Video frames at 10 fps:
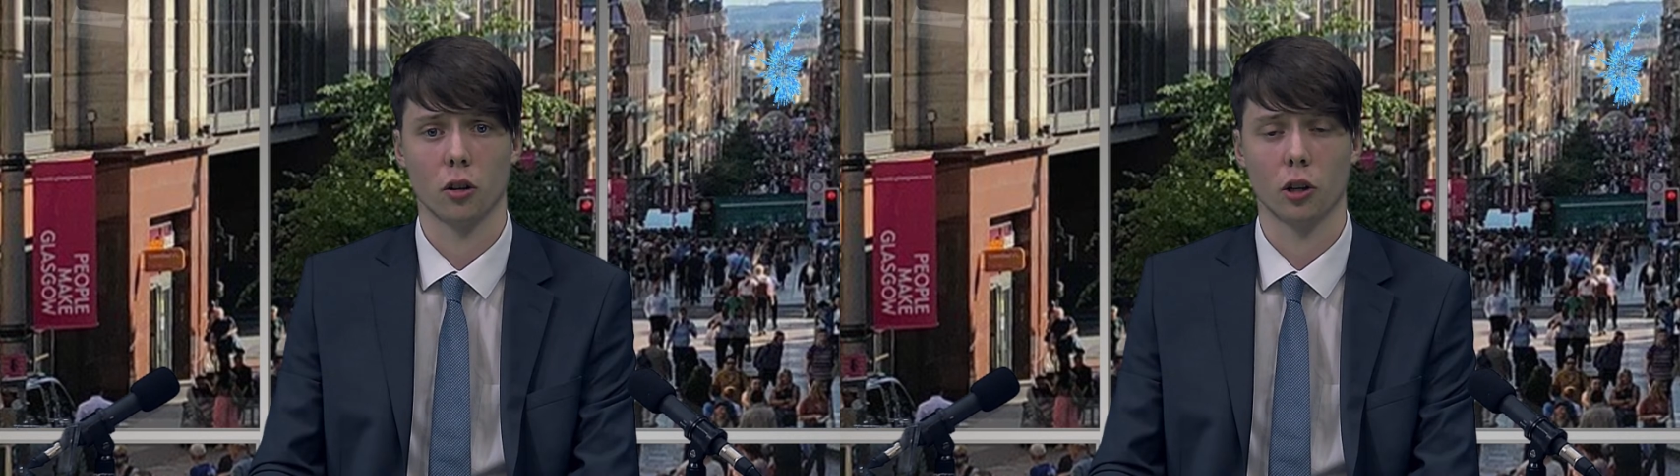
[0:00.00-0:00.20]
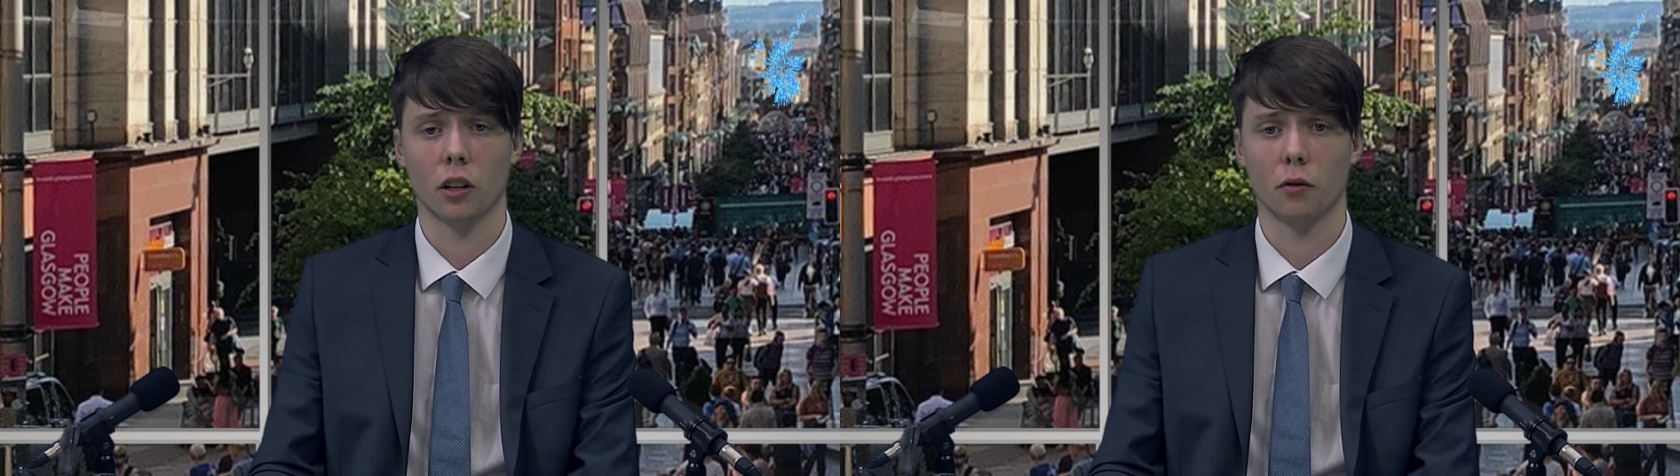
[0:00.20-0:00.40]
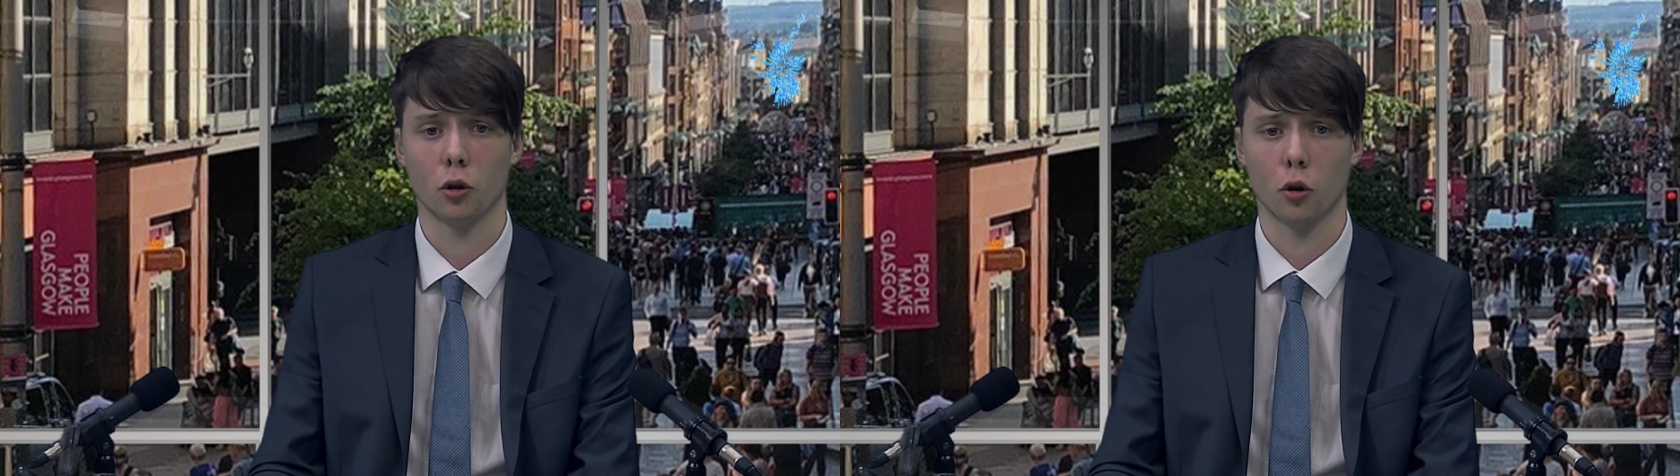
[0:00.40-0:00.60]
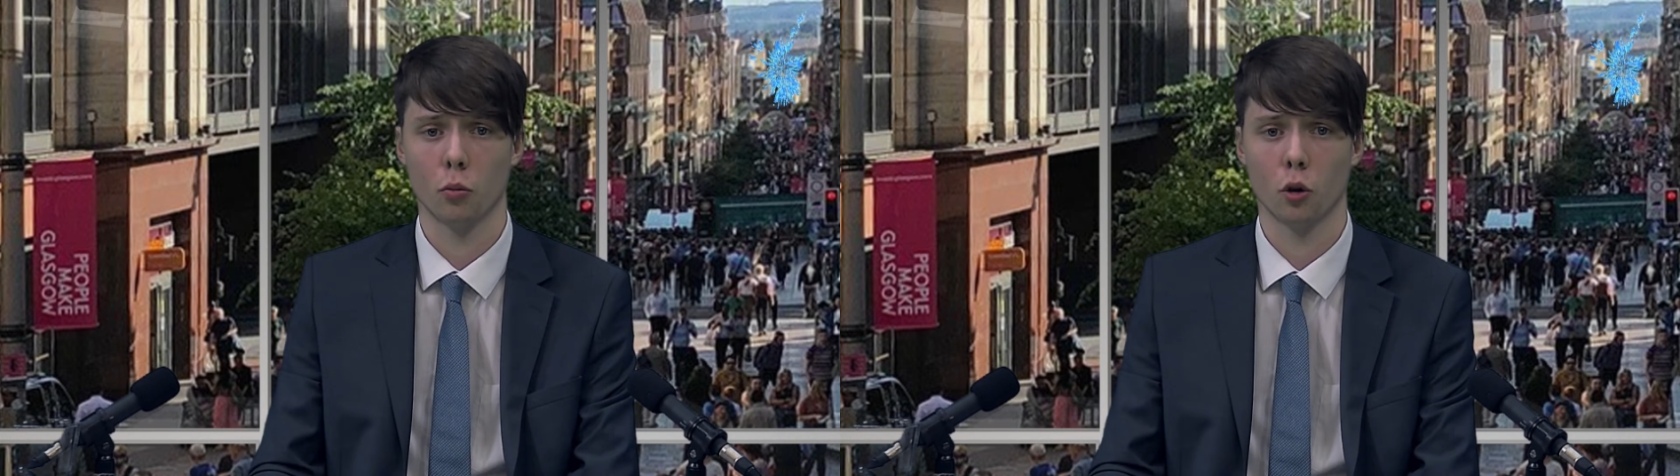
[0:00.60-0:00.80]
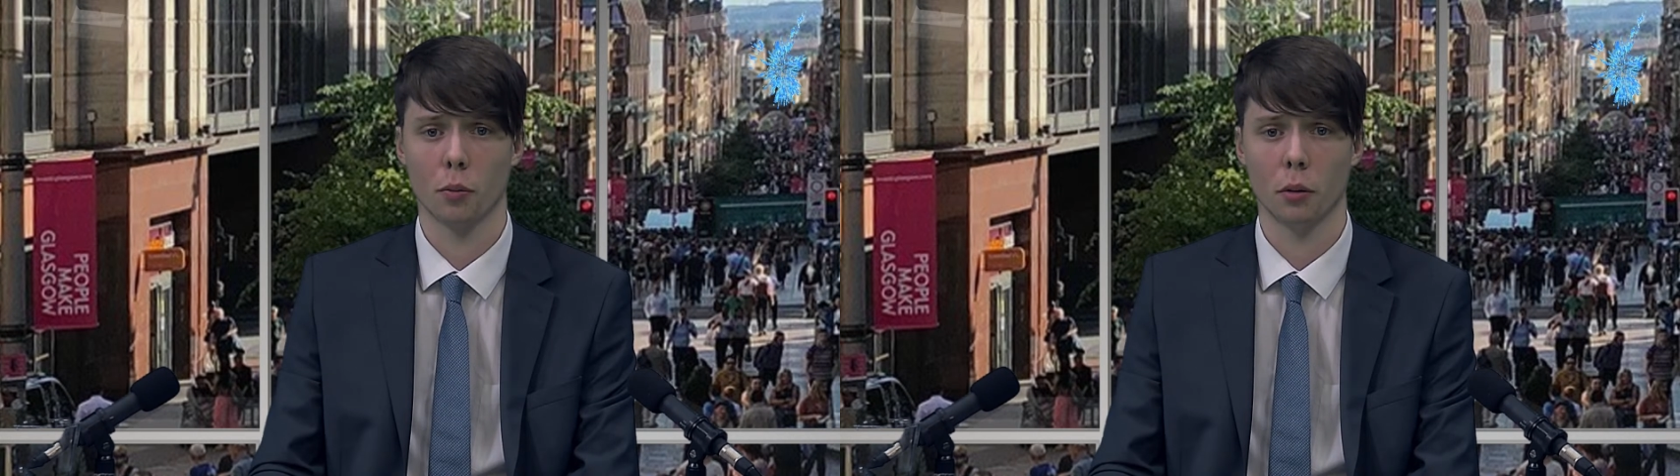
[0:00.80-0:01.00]
looking for 2
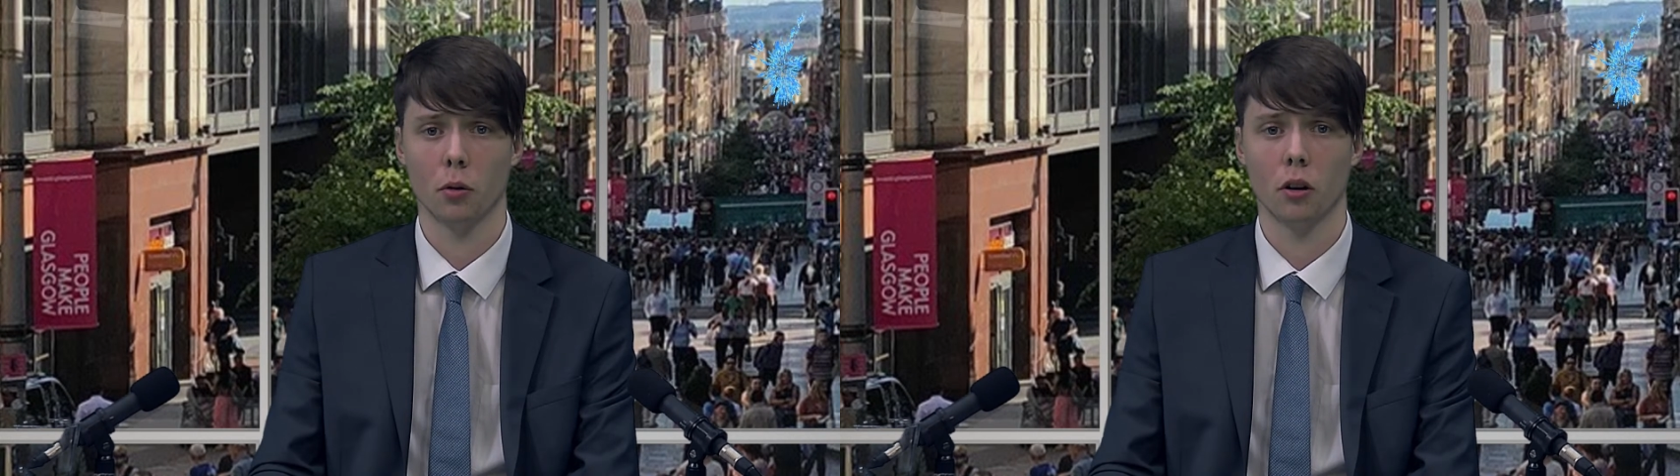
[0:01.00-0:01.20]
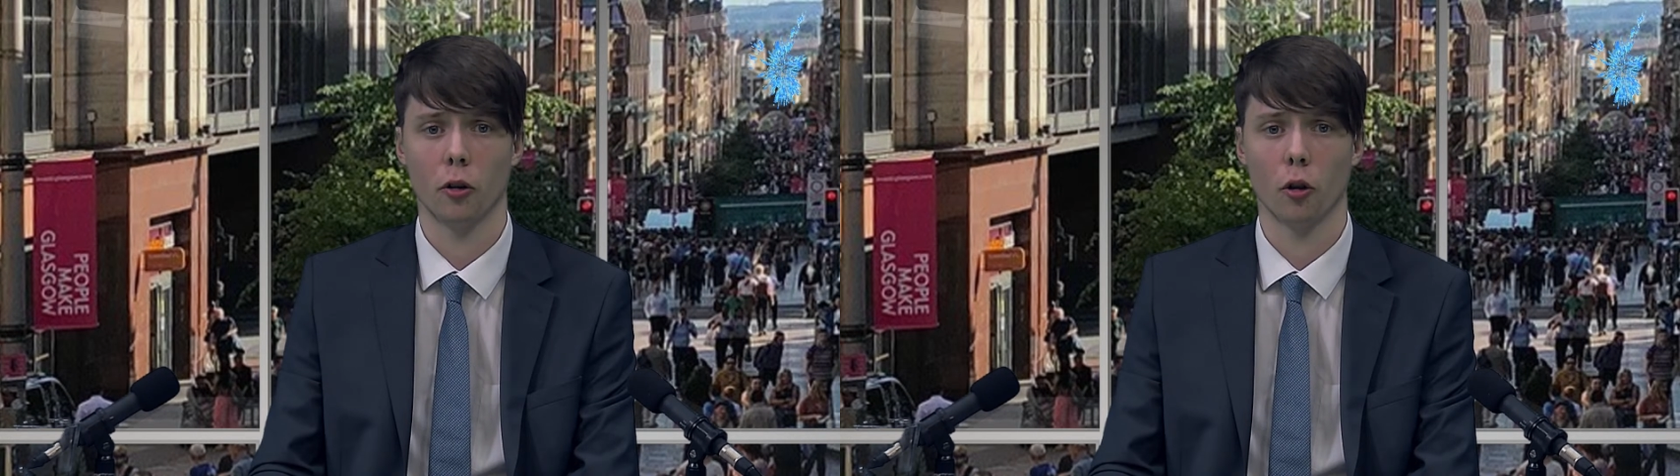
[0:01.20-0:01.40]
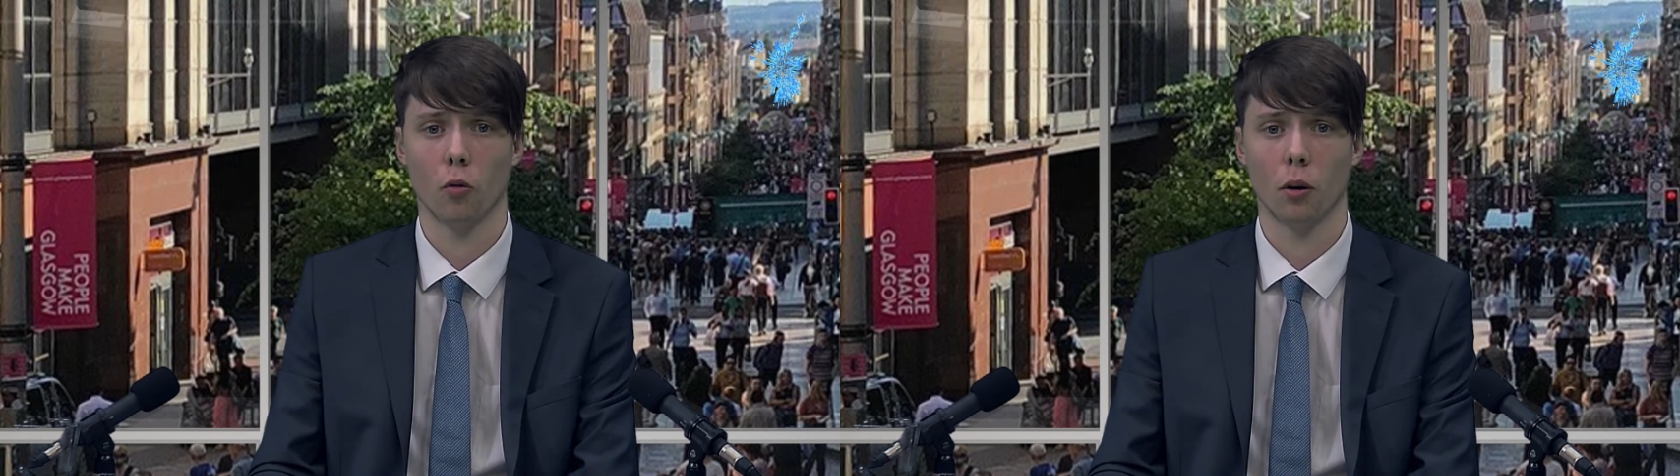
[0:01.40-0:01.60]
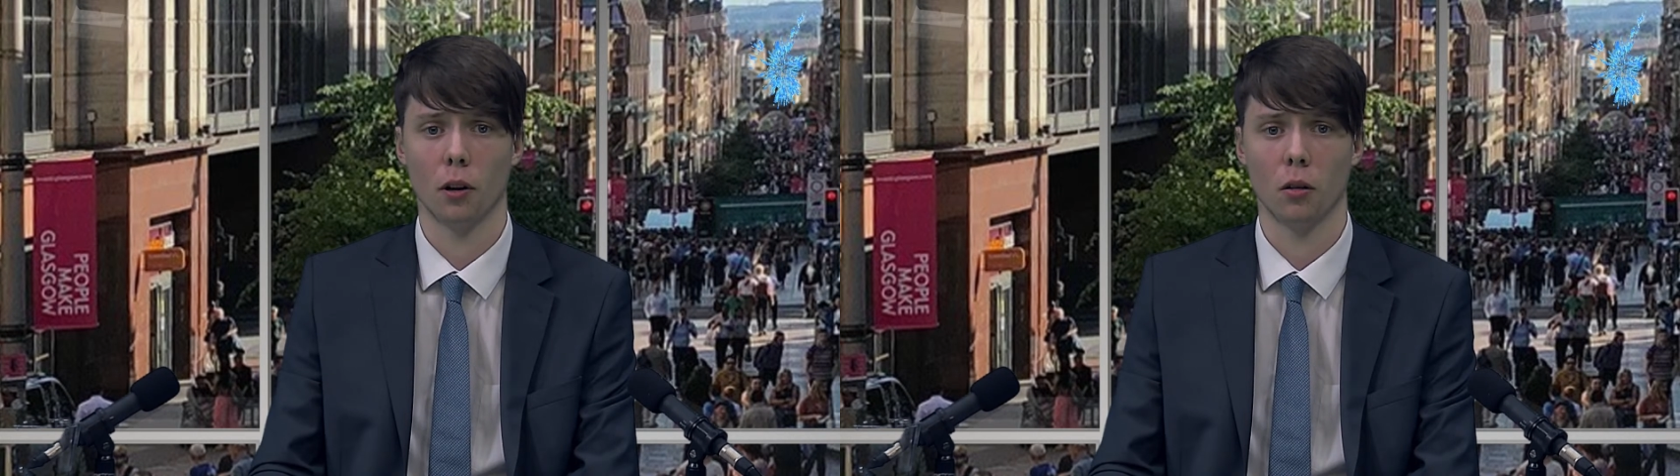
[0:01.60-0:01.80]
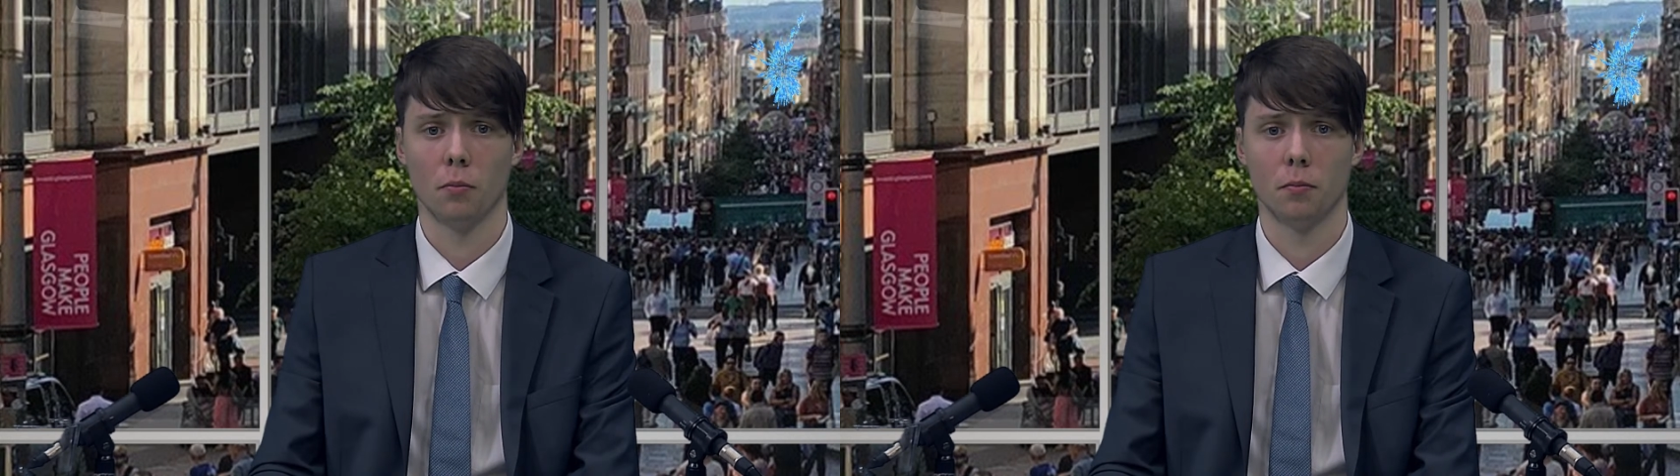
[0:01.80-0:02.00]
more people under the rubble.